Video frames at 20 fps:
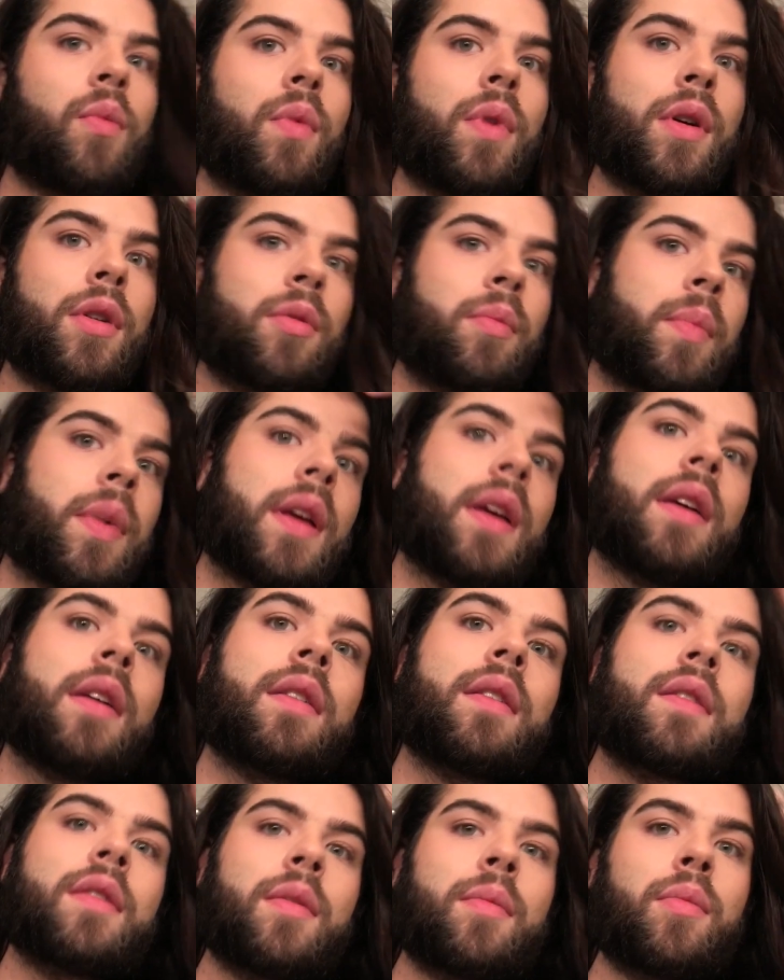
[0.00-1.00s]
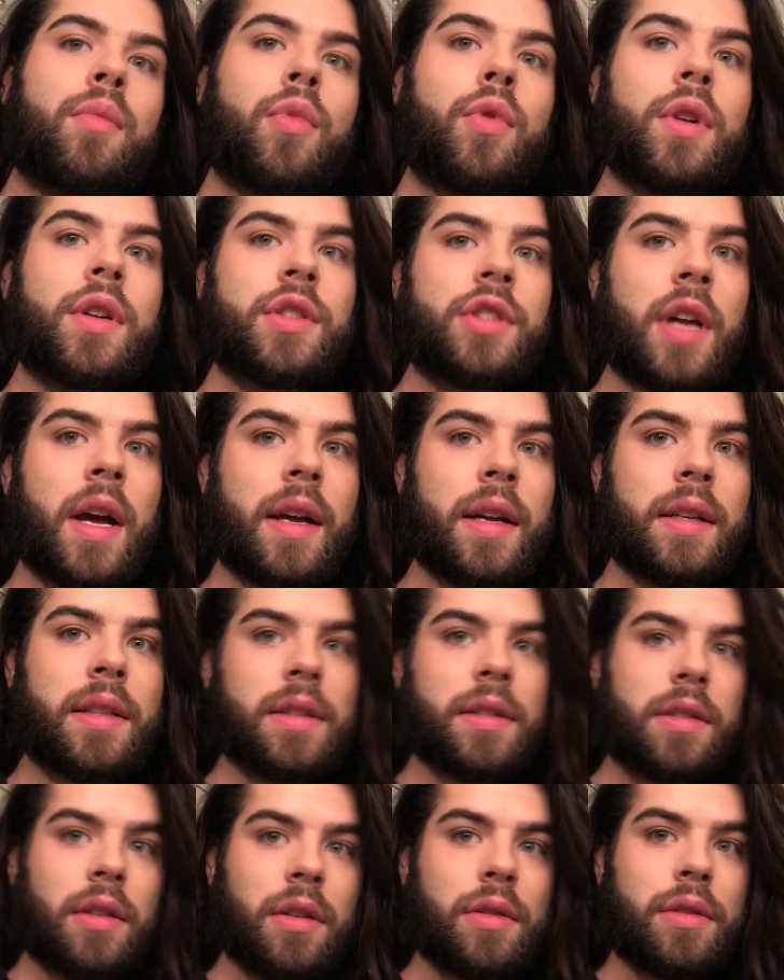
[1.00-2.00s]
will be some more
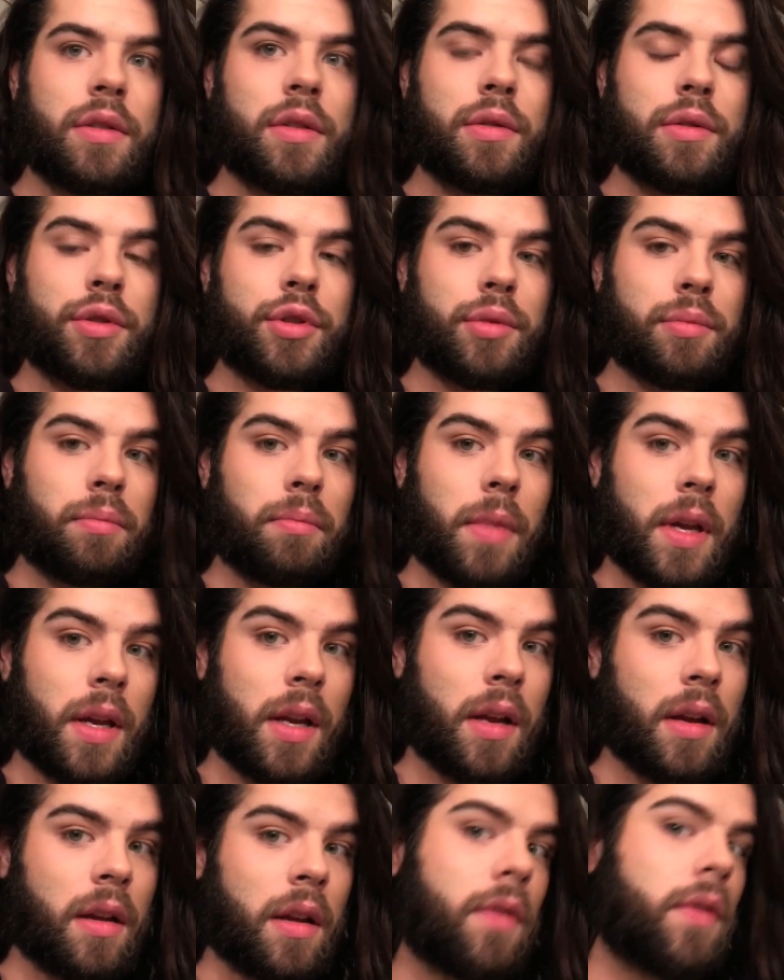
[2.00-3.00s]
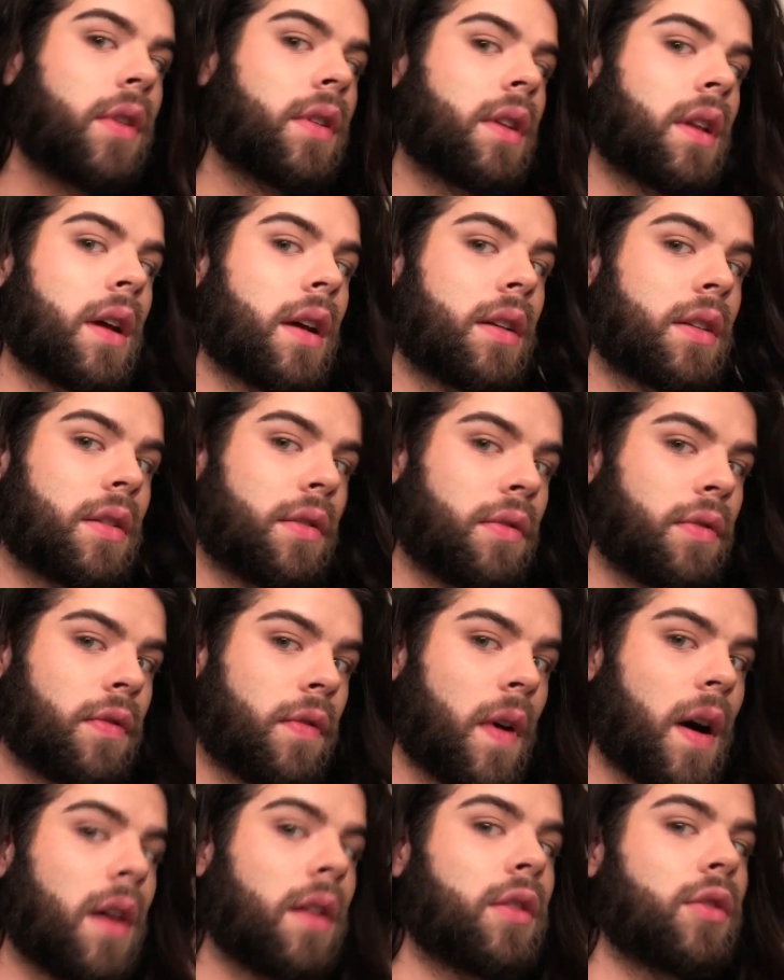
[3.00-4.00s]
check-ins on social media if you'd like to
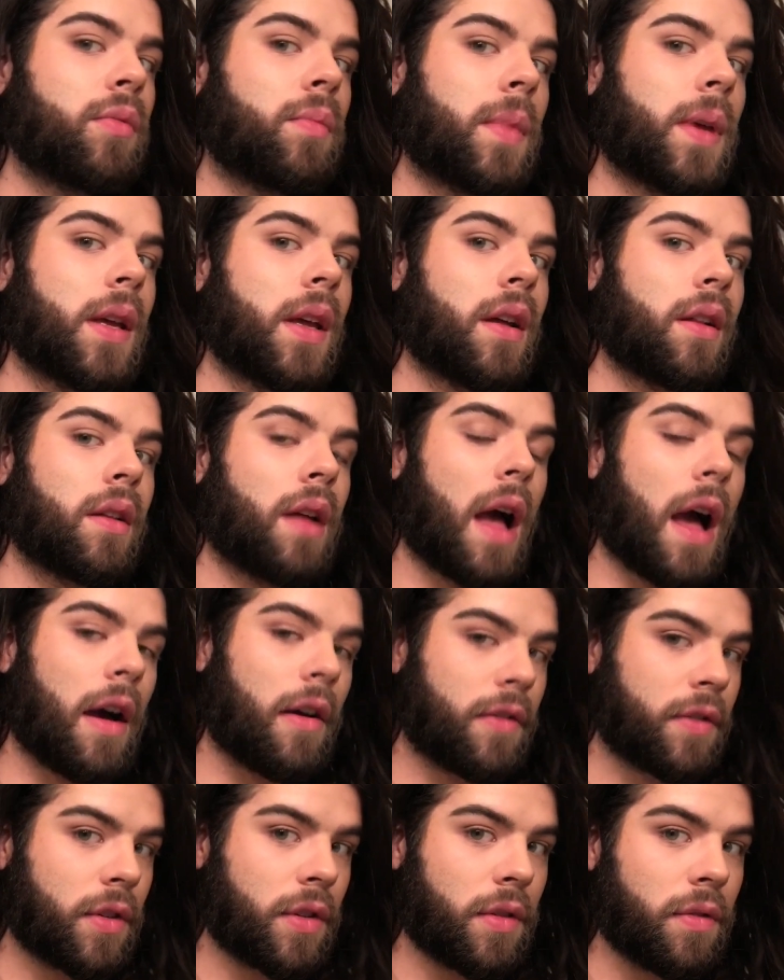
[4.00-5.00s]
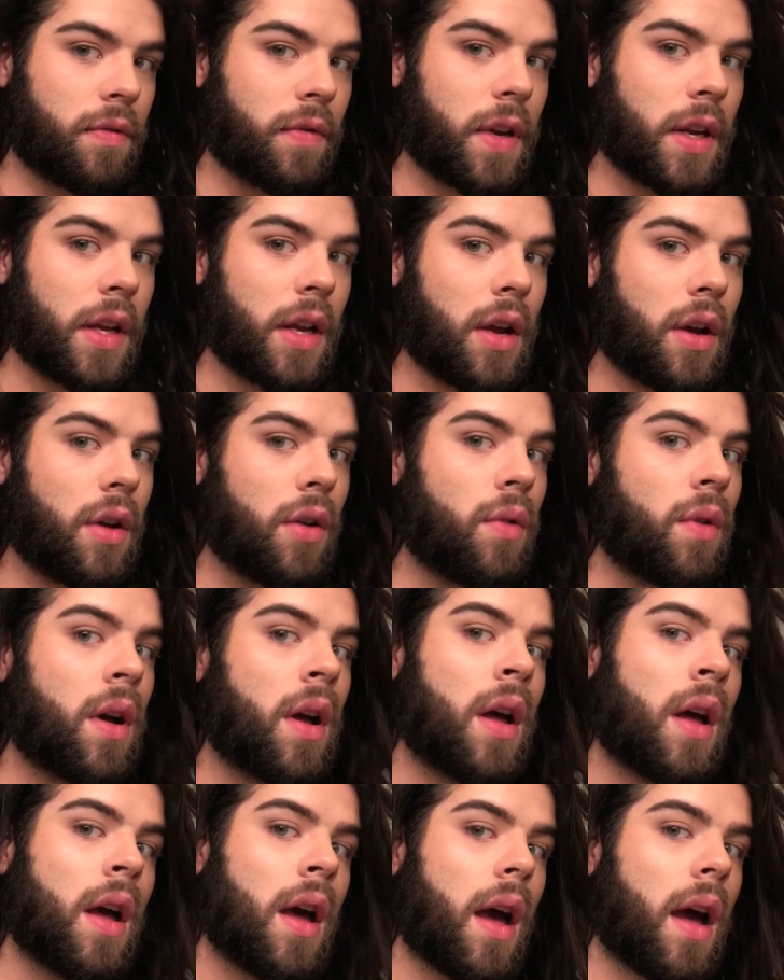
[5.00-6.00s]
follow me after the video
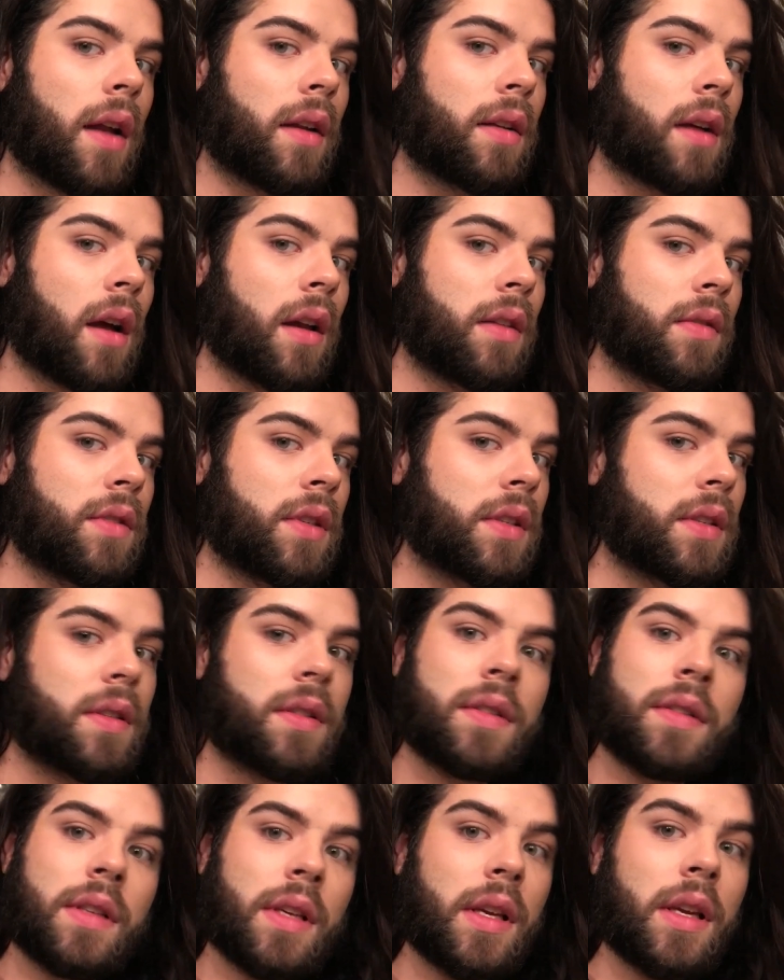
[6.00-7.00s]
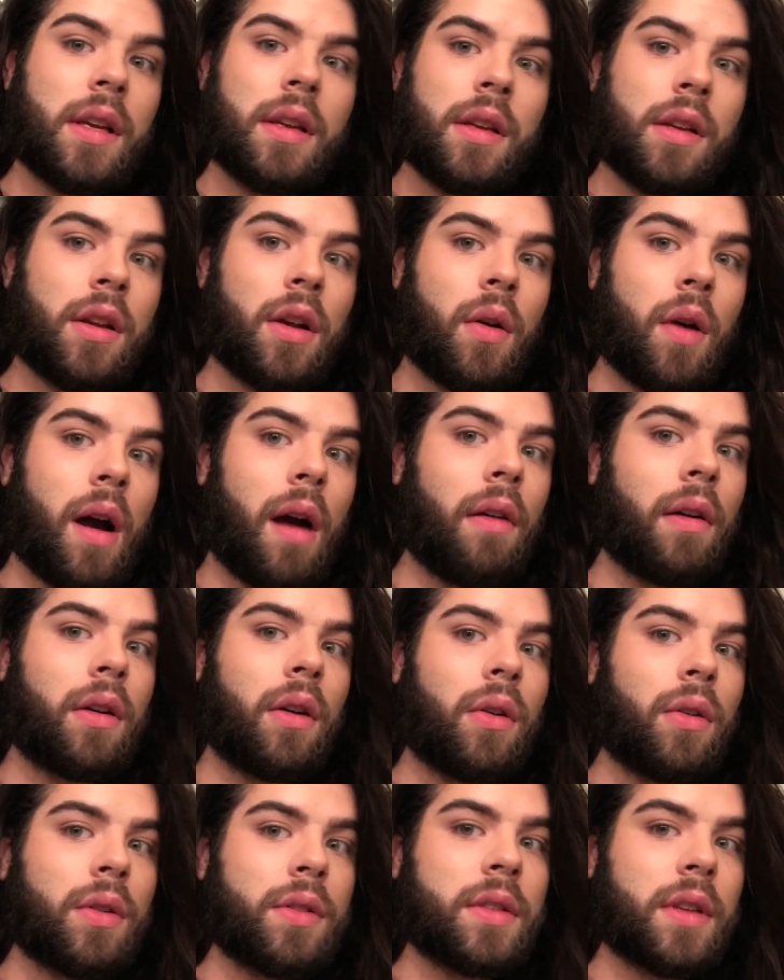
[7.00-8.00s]
and kind of just see, you know, how it
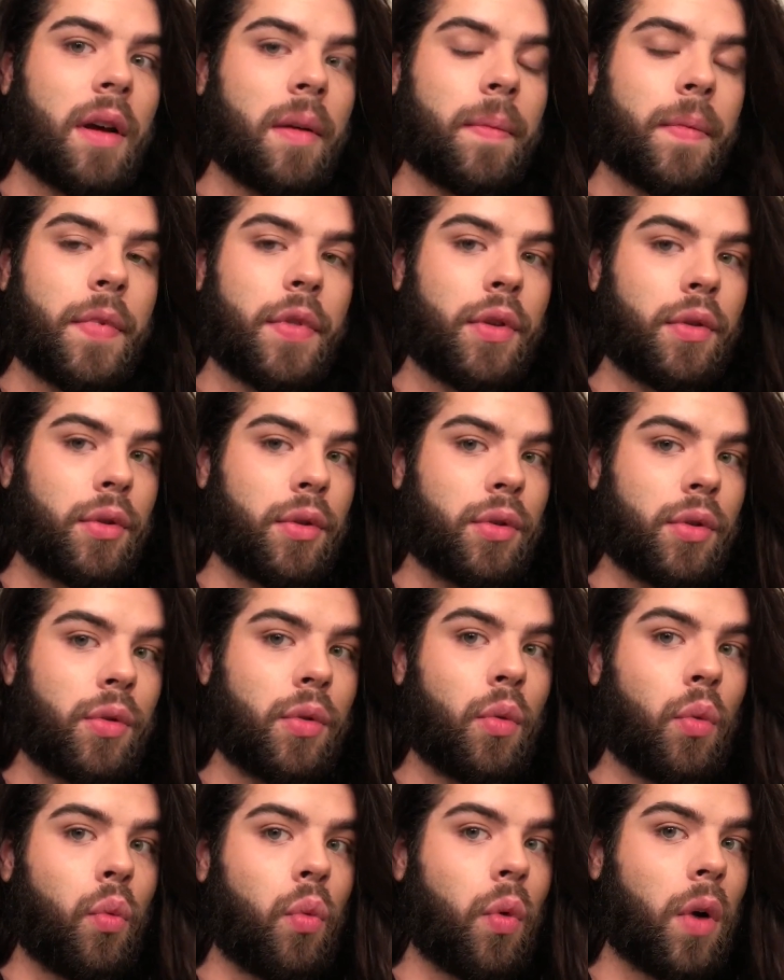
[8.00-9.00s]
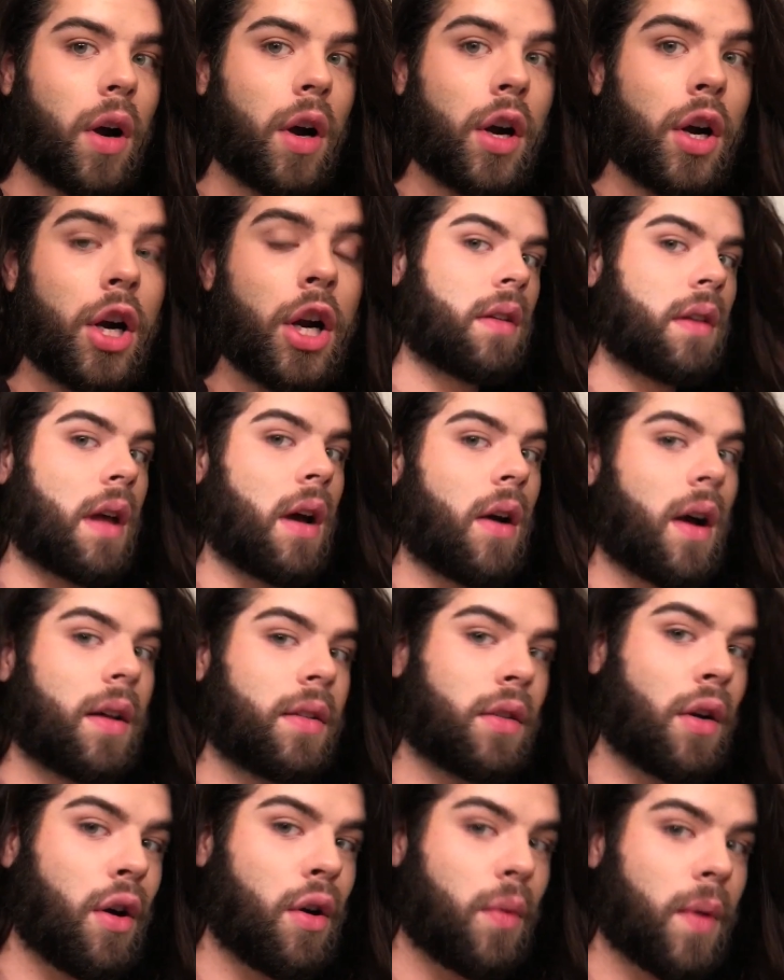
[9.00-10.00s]
holds up through work. Now, as
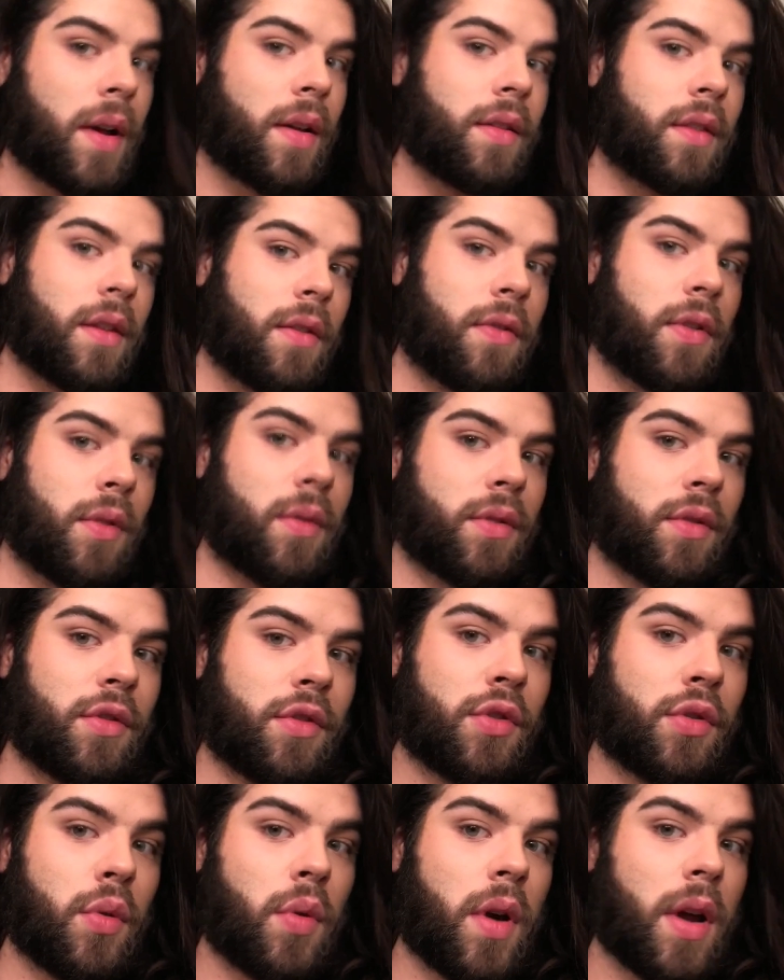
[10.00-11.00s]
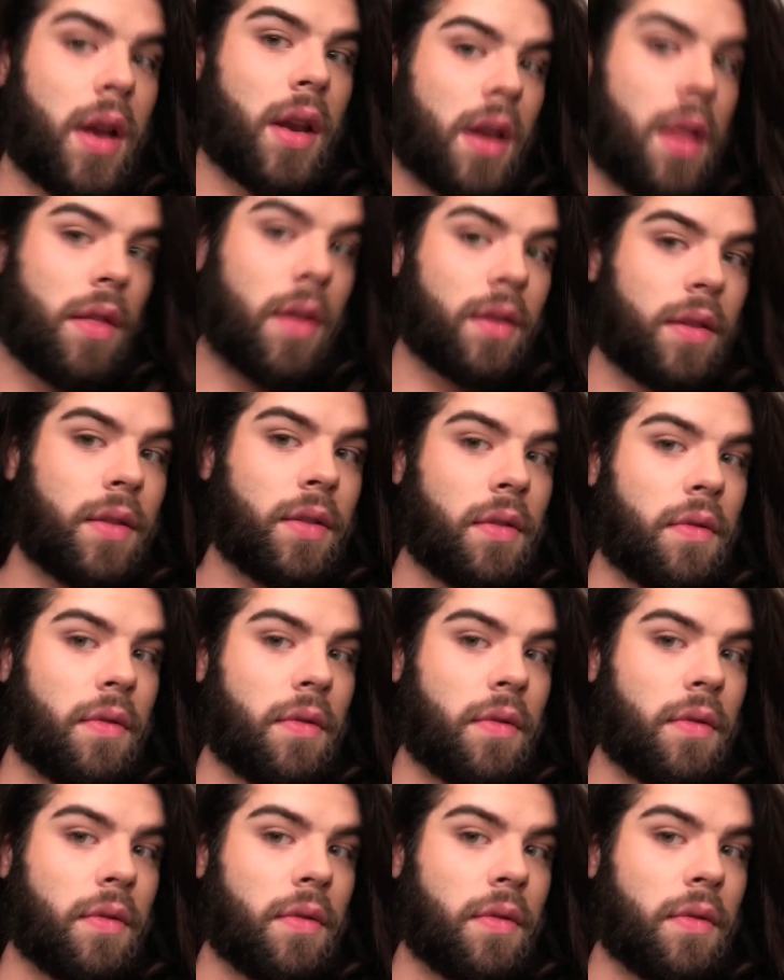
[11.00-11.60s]
always, if you enjoyed this